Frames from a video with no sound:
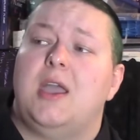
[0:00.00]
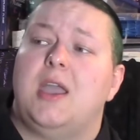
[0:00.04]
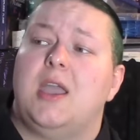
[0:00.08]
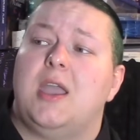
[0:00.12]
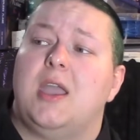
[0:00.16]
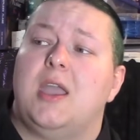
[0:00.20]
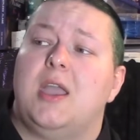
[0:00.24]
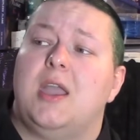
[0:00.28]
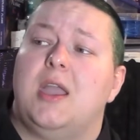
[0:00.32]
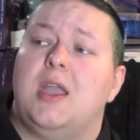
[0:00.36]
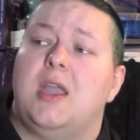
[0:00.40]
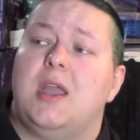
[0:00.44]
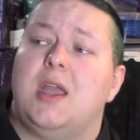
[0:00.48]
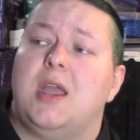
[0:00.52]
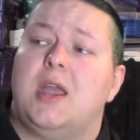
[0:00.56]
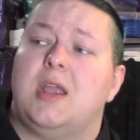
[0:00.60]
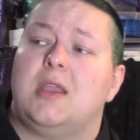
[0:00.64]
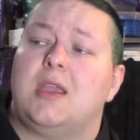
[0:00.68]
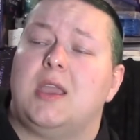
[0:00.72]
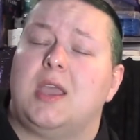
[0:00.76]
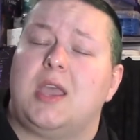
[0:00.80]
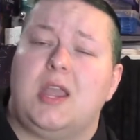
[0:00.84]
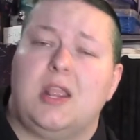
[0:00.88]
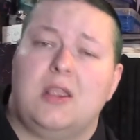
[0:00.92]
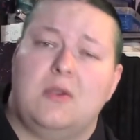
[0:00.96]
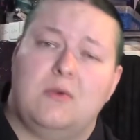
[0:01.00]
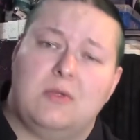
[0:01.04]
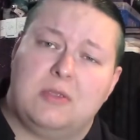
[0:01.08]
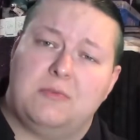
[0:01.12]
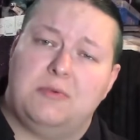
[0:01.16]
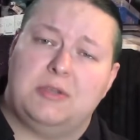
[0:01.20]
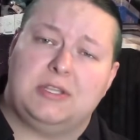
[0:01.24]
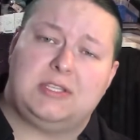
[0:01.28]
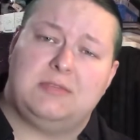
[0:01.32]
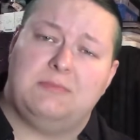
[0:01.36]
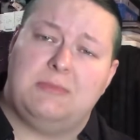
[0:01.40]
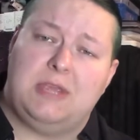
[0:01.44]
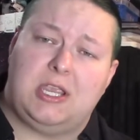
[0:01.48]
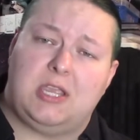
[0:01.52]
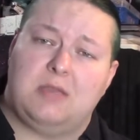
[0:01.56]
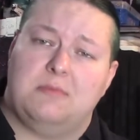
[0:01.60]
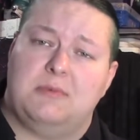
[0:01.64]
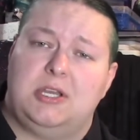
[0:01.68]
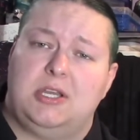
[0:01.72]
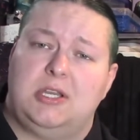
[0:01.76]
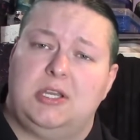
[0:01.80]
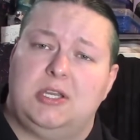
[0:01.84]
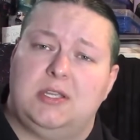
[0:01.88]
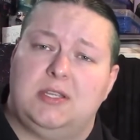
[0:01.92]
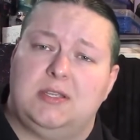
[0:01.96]
and I kind of want to put some
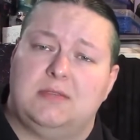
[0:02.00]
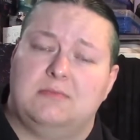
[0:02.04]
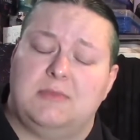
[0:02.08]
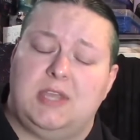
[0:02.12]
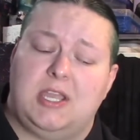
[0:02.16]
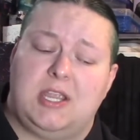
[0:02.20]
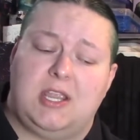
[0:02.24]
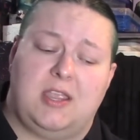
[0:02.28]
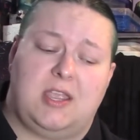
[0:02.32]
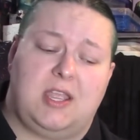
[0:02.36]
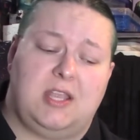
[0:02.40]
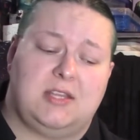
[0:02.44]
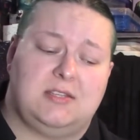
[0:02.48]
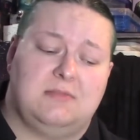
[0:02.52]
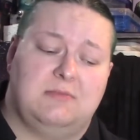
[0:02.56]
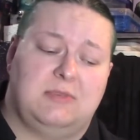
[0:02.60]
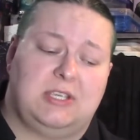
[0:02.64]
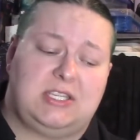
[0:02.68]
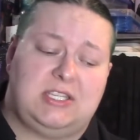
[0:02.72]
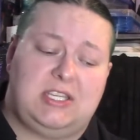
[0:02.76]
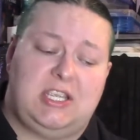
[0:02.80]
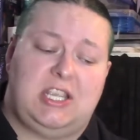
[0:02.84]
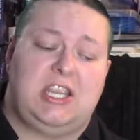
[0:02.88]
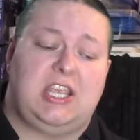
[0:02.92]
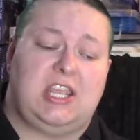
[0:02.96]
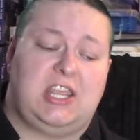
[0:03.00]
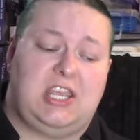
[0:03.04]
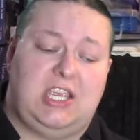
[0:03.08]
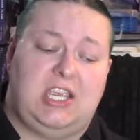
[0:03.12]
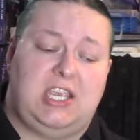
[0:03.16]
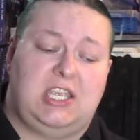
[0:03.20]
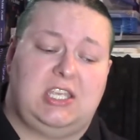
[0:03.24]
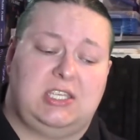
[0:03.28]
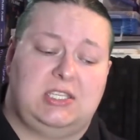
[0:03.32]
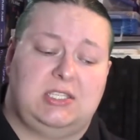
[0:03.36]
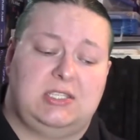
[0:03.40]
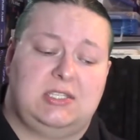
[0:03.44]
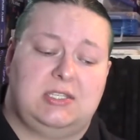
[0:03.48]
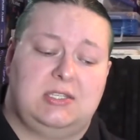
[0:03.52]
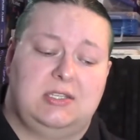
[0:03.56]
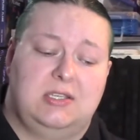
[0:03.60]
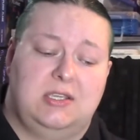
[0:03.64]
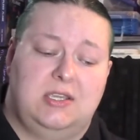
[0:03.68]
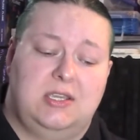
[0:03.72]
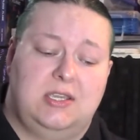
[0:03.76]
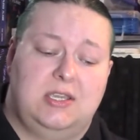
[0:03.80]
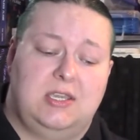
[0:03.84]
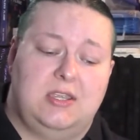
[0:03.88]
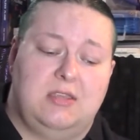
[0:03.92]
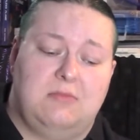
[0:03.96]
makeup on, and I got some exciting things
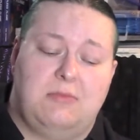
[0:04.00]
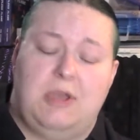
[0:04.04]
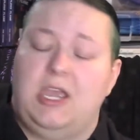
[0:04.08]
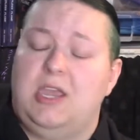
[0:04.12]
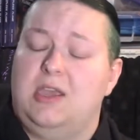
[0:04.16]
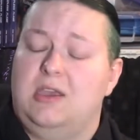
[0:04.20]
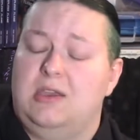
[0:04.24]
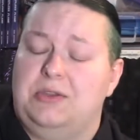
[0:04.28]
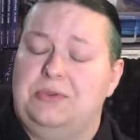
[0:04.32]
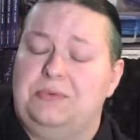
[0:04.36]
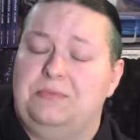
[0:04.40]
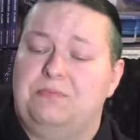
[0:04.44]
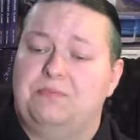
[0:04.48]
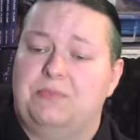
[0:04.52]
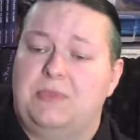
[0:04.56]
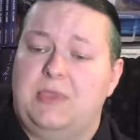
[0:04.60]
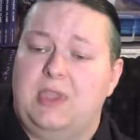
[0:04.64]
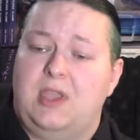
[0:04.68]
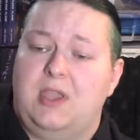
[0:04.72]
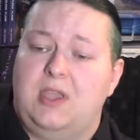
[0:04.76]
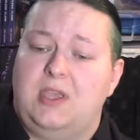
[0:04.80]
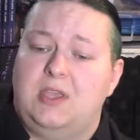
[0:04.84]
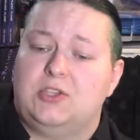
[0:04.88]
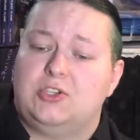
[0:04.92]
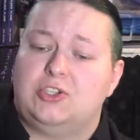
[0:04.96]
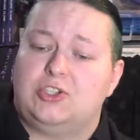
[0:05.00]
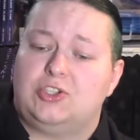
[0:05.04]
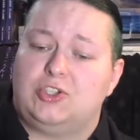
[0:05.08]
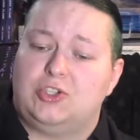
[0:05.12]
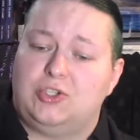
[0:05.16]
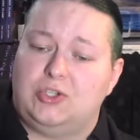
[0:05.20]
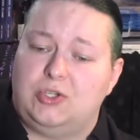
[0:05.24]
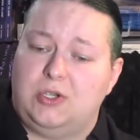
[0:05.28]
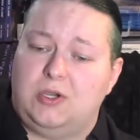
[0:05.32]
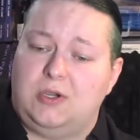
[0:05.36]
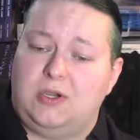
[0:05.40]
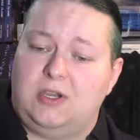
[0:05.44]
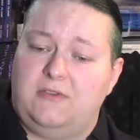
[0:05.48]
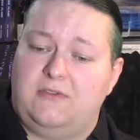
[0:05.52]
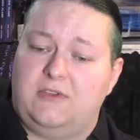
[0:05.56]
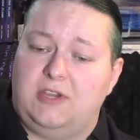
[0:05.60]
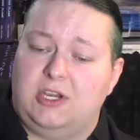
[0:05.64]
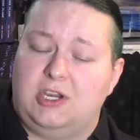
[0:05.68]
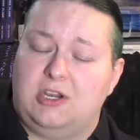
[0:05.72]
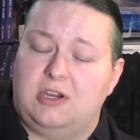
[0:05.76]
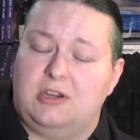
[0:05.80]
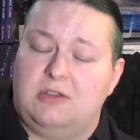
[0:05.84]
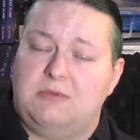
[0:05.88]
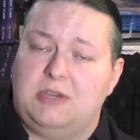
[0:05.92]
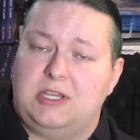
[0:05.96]
in the mail, so I
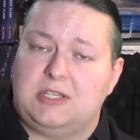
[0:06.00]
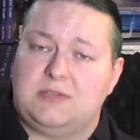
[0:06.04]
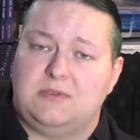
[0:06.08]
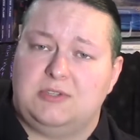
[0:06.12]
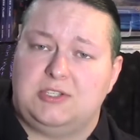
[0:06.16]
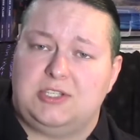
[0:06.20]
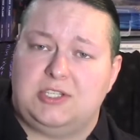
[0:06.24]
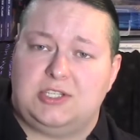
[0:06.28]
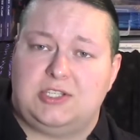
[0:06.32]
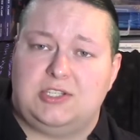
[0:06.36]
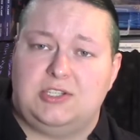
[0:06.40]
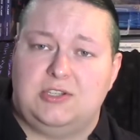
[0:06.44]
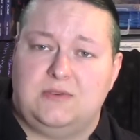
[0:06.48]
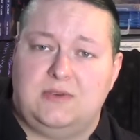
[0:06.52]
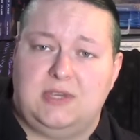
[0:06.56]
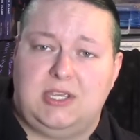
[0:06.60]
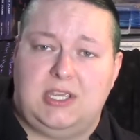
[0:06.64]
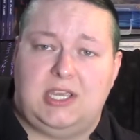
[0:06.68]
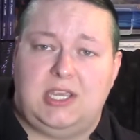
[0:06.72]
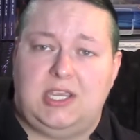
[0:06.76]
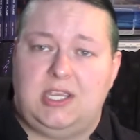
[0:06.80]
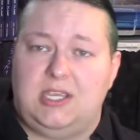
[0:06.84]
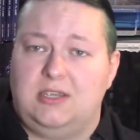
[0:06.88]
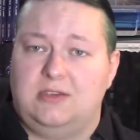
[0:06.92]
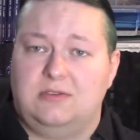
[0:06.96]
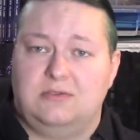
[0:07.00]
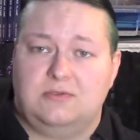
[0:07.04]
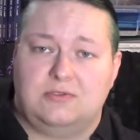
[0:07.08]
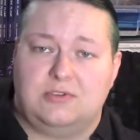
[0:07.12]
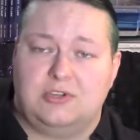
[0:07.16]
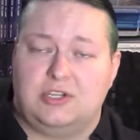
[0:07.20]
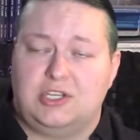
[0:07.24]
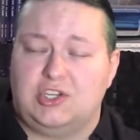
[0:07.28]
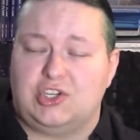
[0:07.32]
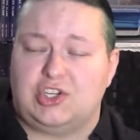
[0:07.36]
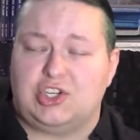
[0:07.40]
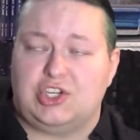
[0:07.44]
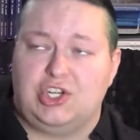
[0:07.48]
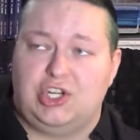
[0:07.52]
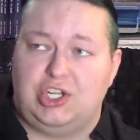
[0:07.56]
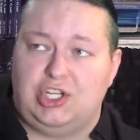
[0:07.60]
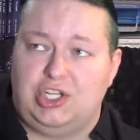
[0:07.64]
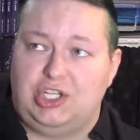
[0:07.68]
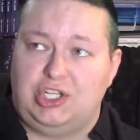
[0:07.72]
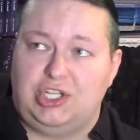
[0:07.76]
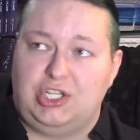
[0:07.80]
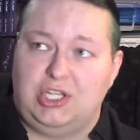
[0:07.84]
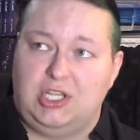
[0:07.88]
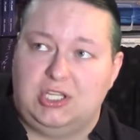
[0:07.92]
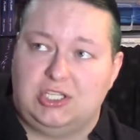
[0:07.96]
figured I might as well just do a
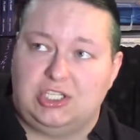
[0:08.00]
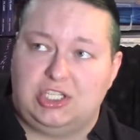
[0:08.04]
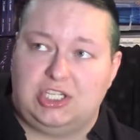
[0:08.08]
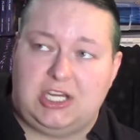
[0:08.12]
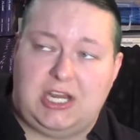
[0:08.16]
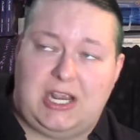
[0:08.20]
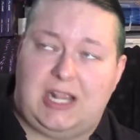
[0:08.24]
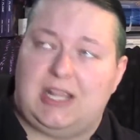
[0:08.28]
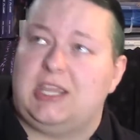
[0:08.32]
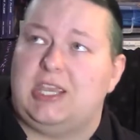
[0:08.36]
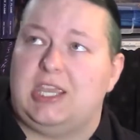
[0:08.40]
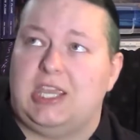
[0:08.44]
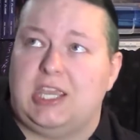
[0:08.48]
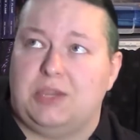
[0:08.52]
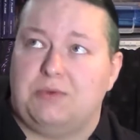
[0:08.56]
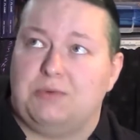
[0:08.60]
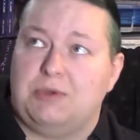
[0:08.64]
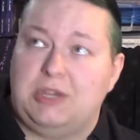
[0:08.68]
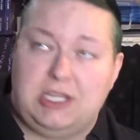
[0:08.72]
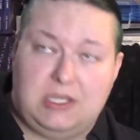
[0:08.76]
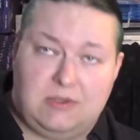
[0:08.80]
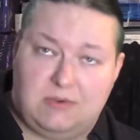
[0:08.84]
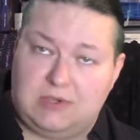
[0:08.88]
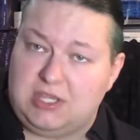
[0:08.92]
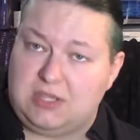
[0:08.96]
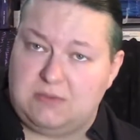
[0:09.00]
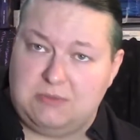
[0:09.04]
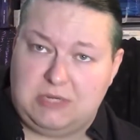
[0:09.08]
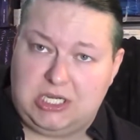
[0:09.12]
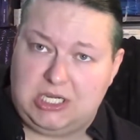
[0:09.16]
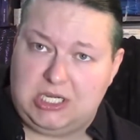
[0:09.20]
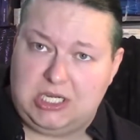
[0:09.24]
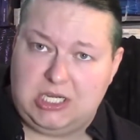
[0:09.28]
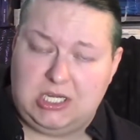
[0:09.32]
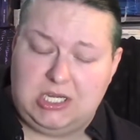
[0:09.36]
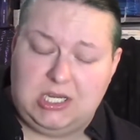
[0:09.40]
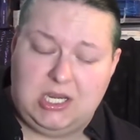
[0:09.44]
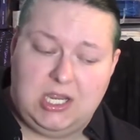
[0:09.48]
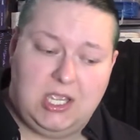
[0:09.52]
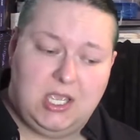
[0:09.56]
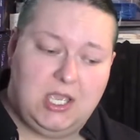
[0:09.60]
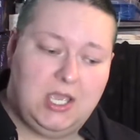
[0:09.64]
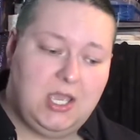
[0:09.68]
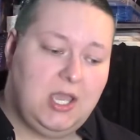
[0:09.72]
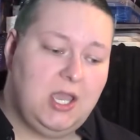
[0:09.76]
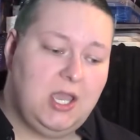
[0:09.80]
traditional chatty get ready with me